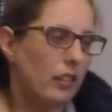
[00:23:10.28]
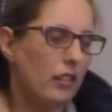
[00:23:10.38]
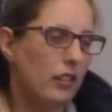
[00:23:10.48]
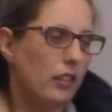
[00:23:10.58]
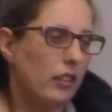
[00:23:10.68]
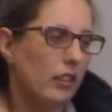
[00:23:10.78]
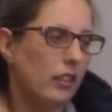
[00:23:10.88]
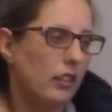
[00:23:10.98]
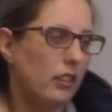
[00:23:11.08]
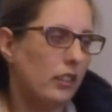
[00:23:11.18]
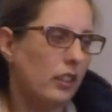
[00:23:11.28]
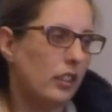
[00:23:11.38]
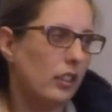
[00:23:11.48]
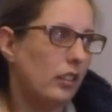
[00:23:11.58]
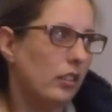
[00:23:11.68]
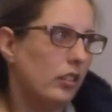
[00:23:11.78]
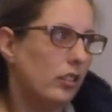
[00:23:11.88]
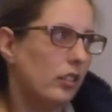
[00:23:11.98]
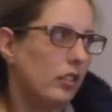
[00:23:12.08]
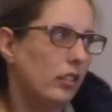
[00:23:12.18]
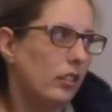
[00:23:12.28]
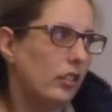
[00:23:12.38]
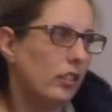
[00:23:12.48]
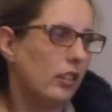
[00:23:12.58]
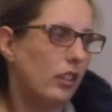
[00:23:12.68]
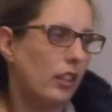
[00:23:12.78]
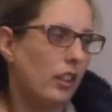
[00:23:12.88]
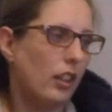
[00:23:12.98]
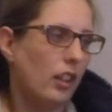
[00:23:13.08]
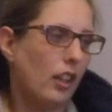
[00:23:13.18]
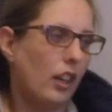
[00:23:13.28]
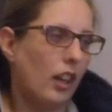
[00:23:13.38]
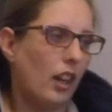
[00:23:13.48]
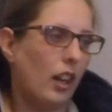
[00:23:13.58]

(not speaking)